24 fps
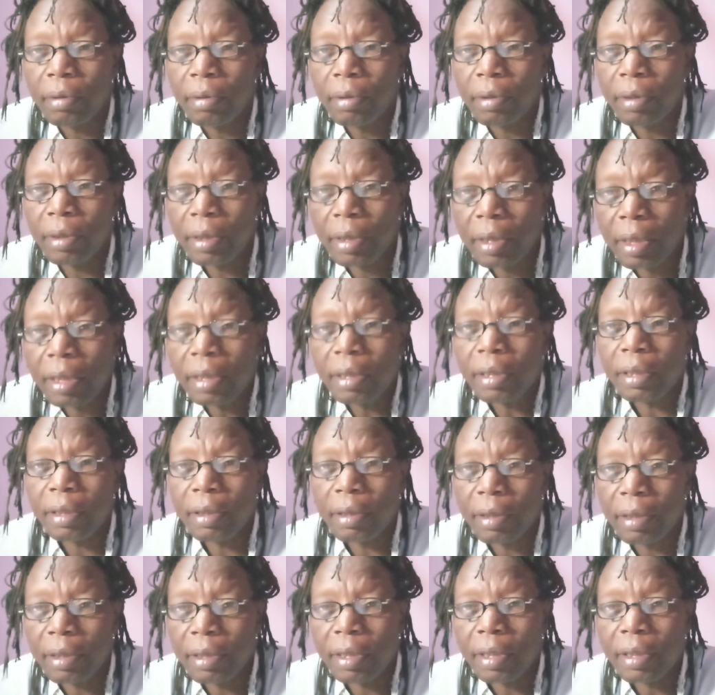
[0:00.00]
it's
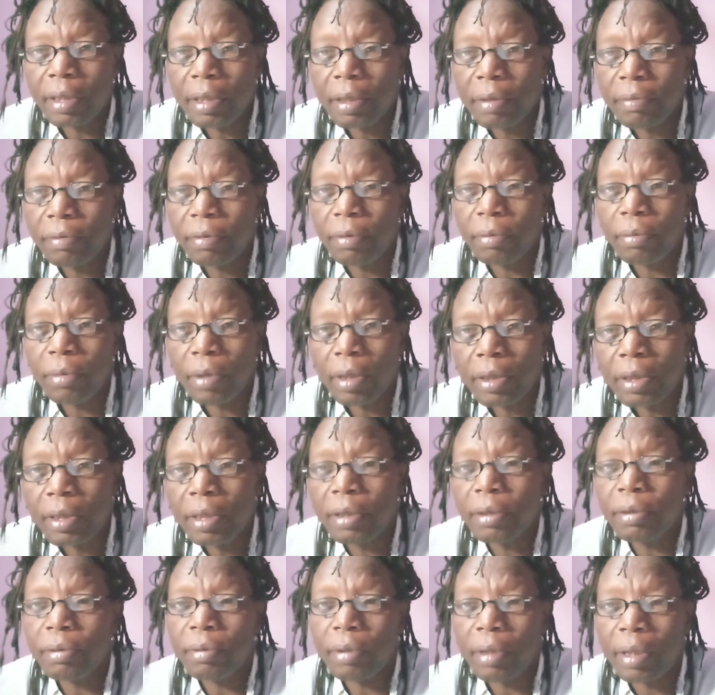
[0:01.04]
changing from one
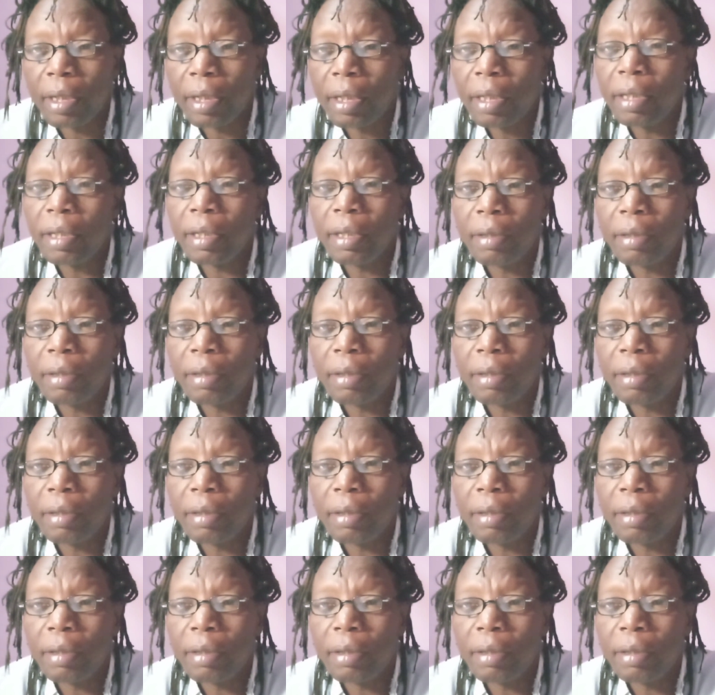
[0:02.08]
state to another.